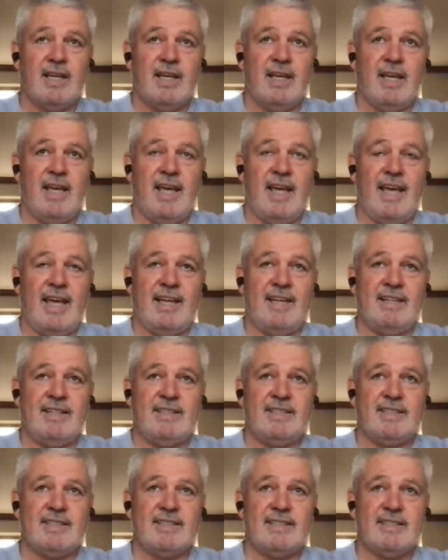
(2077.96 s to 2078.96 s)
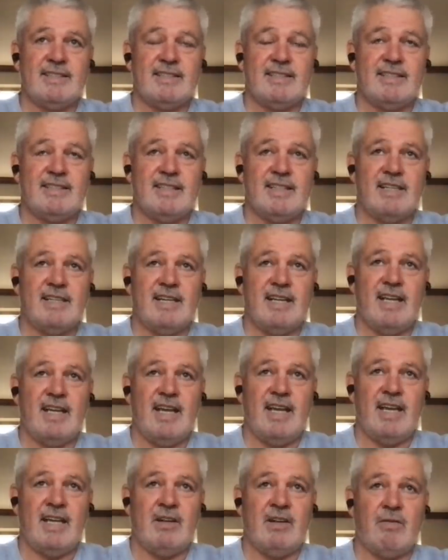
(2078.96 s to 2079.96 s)
and
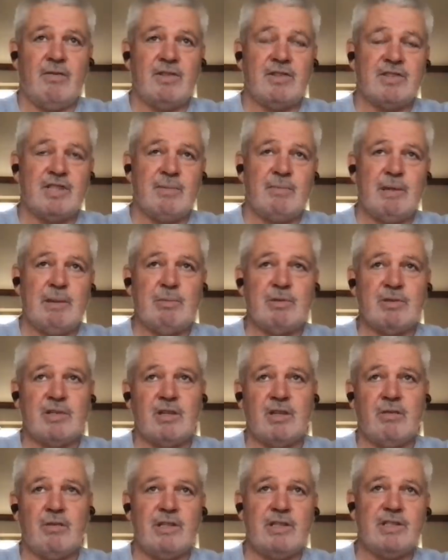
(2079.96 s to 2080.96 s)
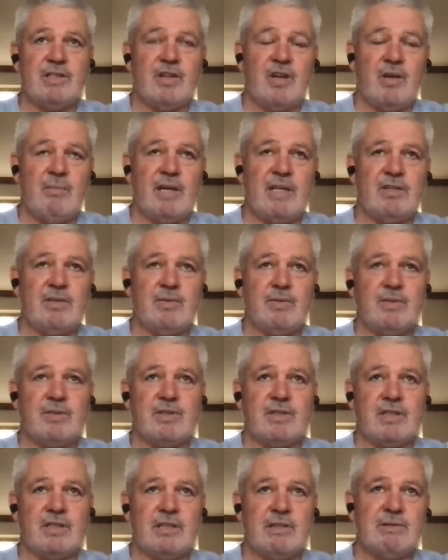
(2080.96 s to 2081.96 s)
and obviously people said, "Oh, I just signed Matt
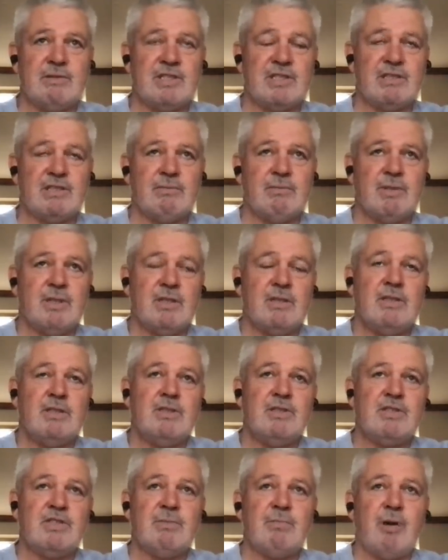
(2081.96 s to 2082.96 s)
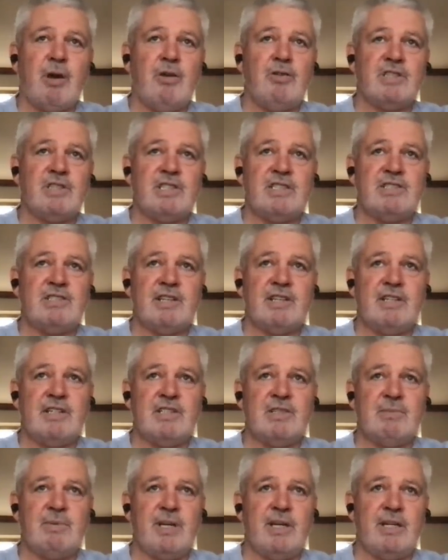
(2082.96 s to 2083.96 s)
Dawson," and he was supposedly seen
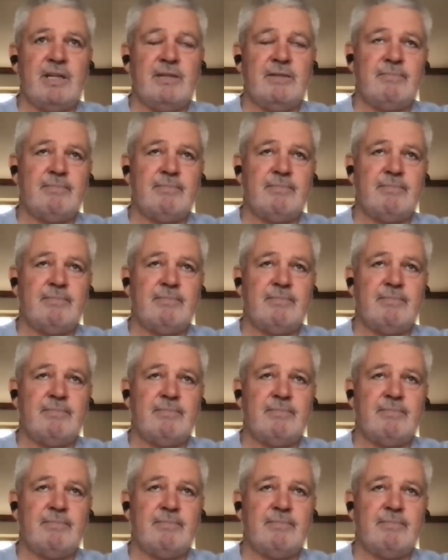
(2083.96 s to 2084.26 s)
as being